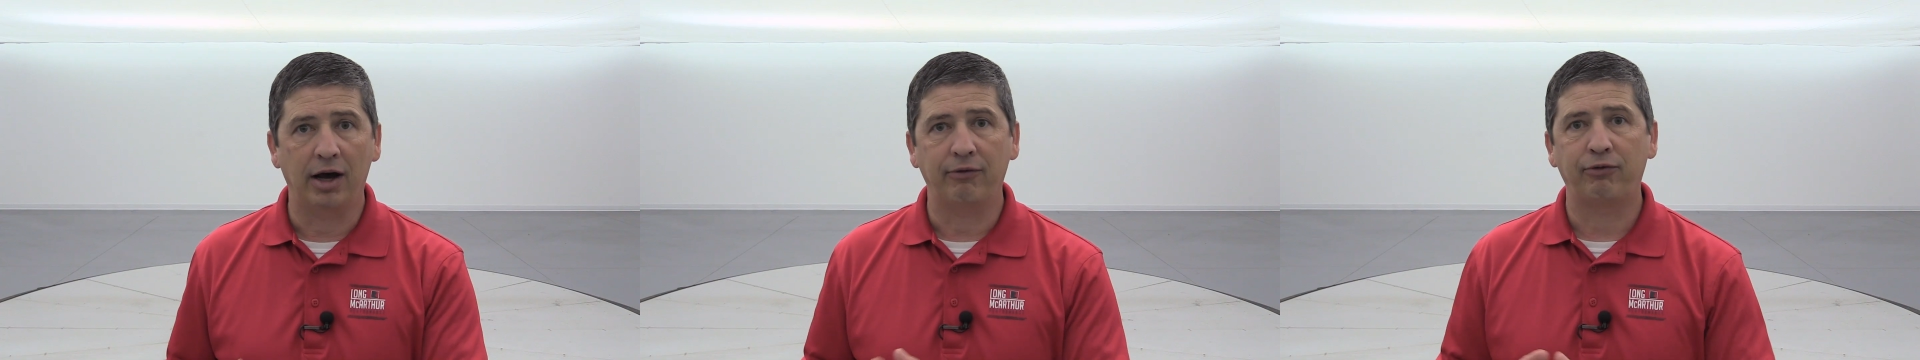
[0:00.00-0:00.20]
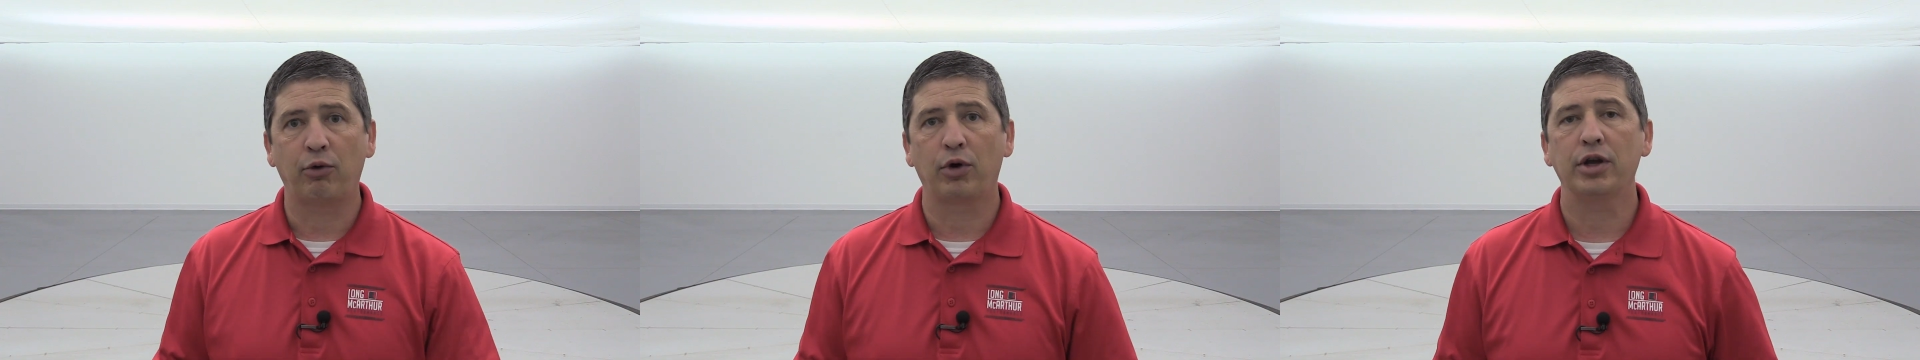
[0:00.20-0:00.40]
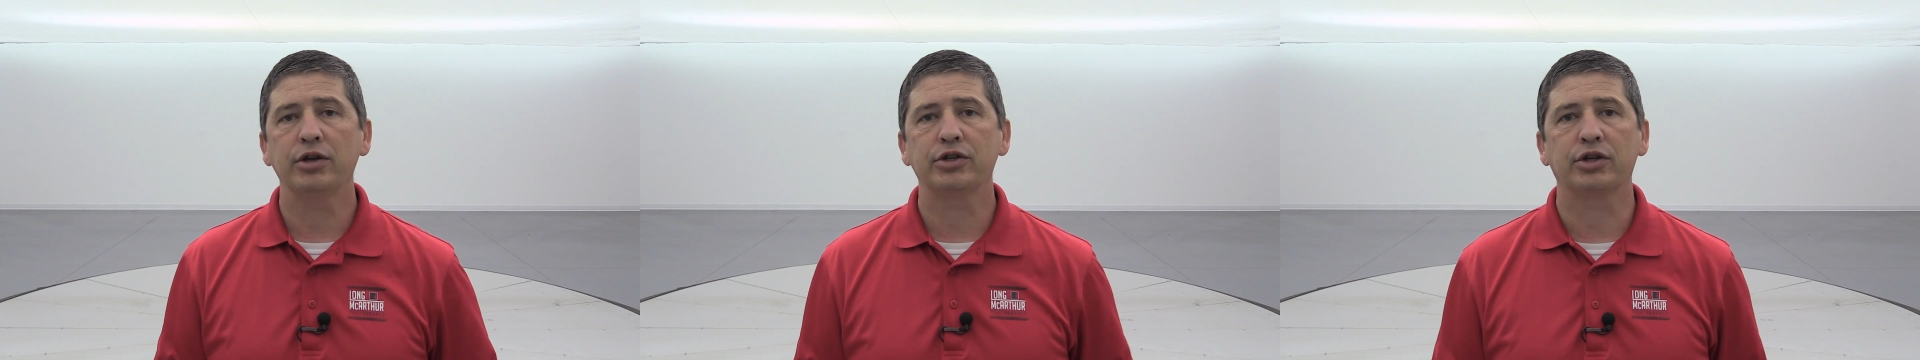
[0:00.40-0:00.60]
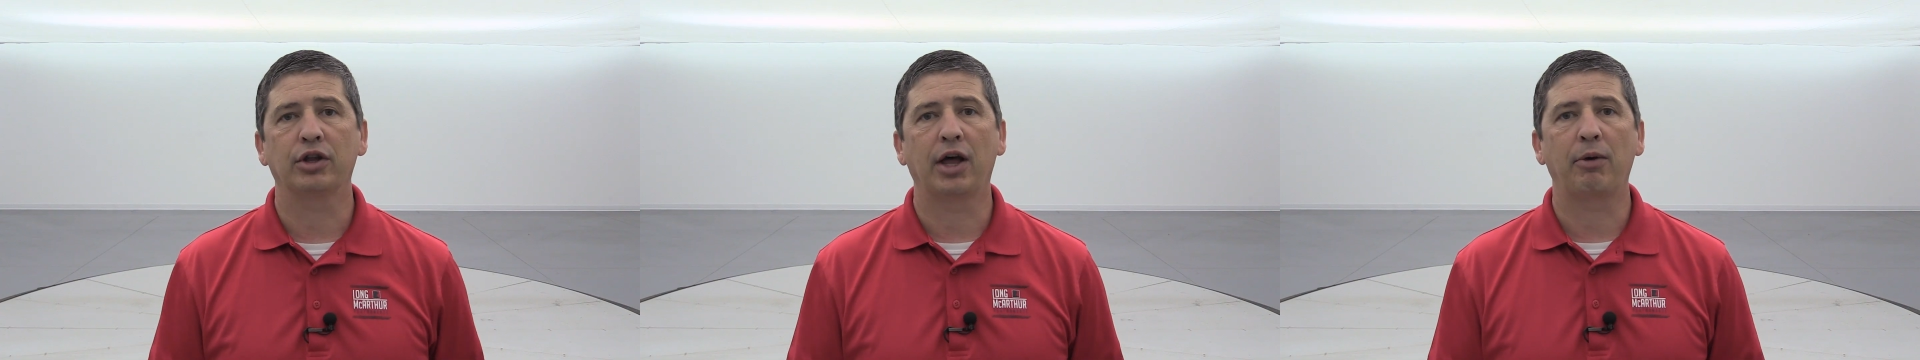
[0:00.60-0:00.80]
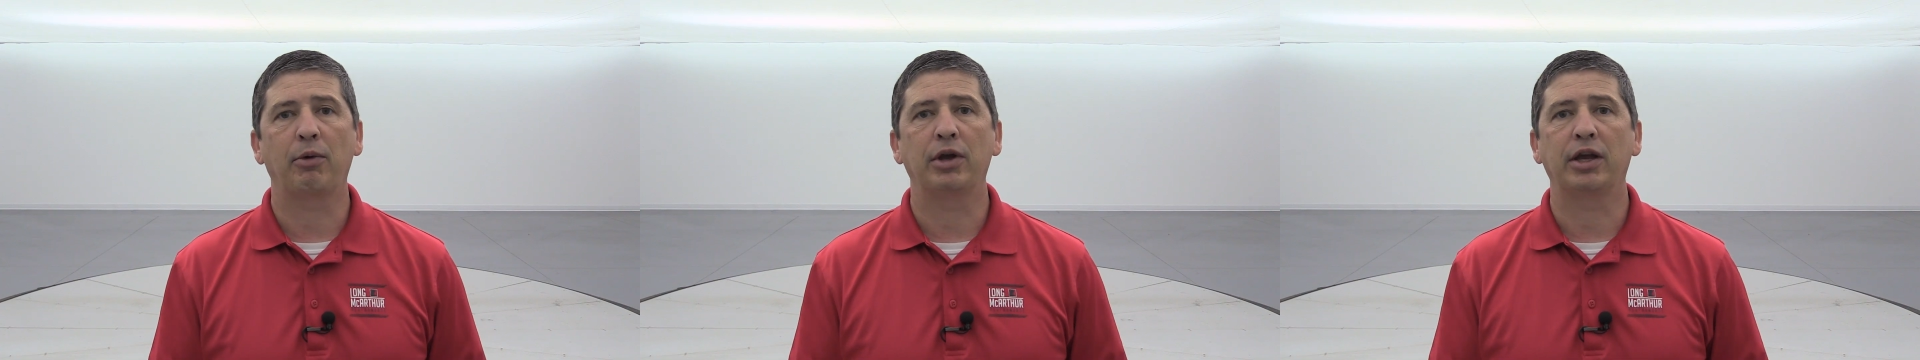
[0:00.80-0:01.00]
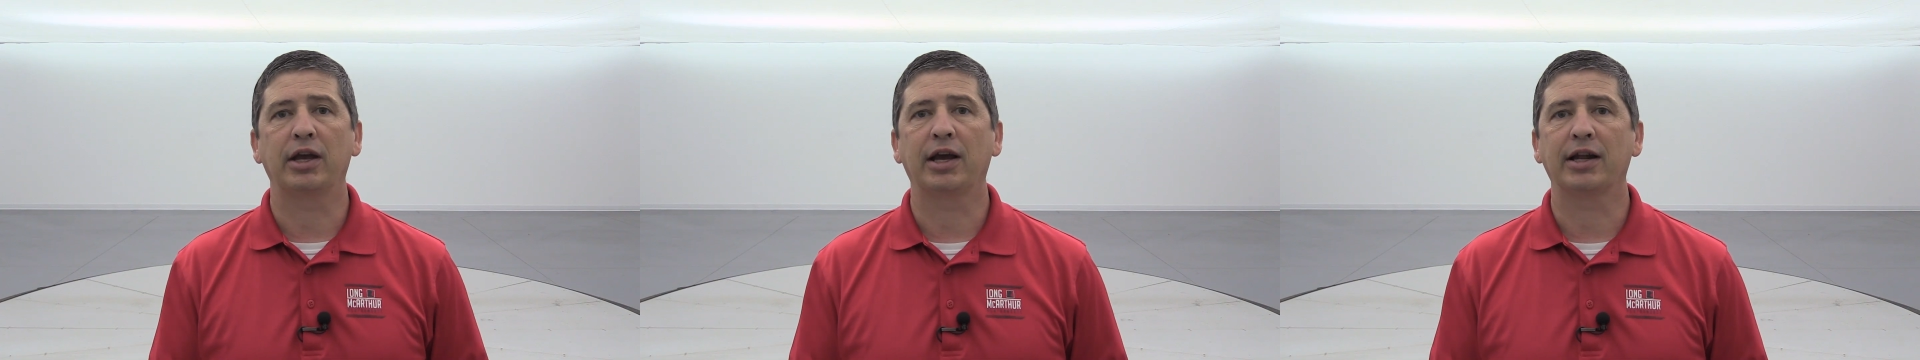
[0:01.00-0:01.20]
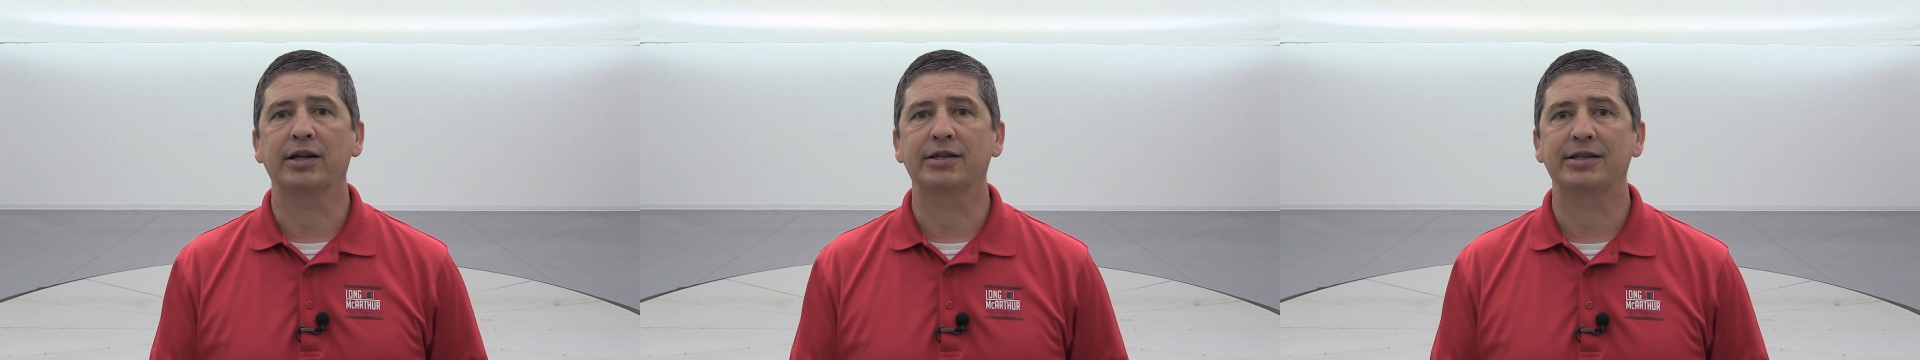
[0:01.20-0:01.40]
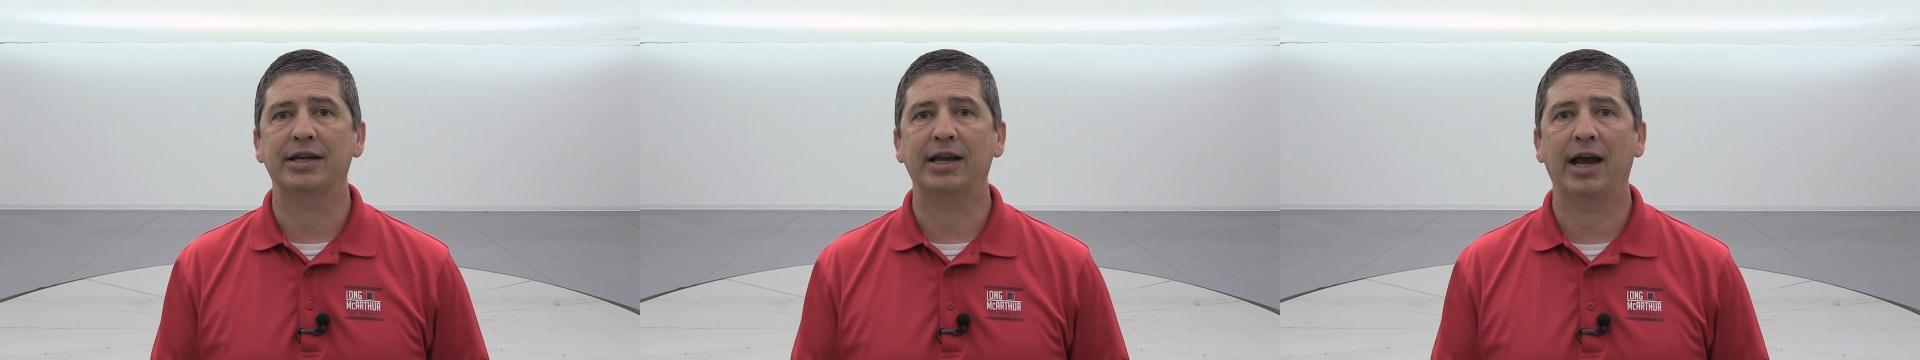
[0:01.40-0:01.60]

for you, so that way you can kind of see